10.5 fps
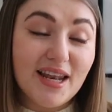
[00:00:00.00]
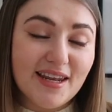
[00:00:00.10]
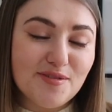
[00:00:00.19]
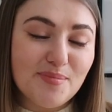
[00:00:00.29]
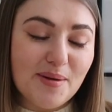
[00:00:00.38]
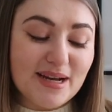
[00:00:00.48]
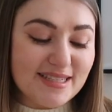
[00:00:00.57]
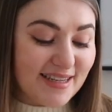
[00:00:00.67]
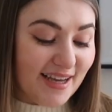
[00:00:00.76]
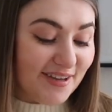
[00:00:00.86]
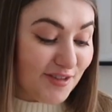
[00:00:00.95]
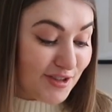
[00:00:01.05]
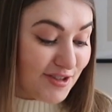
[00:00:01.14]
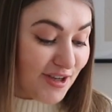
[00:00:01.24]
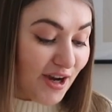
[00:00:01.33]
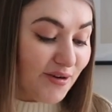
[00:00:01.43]
living my best life
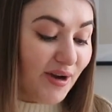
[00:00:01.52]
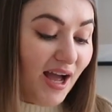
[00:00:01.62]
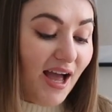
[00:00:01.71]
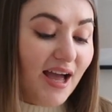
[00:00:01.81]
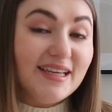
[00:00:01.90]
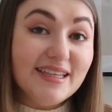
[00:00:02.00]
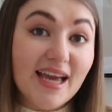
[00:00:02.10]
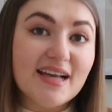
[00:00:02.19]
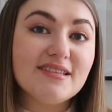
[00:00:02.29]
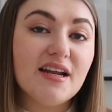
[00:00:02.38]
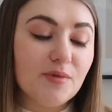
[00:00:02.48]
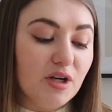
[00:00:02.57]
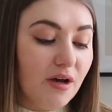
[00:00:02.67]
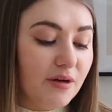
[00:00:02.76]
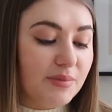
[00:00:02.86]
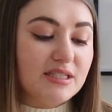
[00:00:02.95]
so yes and i'm
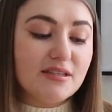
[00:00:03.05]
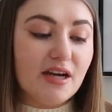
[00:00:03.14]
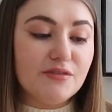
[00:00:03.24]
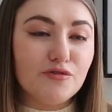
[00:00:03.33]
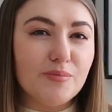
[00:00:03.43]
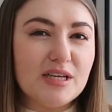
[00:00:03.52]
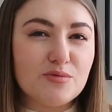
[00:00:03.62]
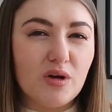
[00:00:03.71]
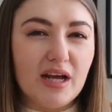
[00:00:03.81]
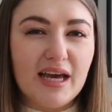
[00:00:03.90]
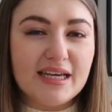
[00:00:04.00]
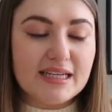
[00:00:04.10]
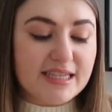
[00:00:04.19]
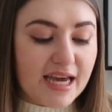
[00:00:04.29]
gonna be deciding from this what i like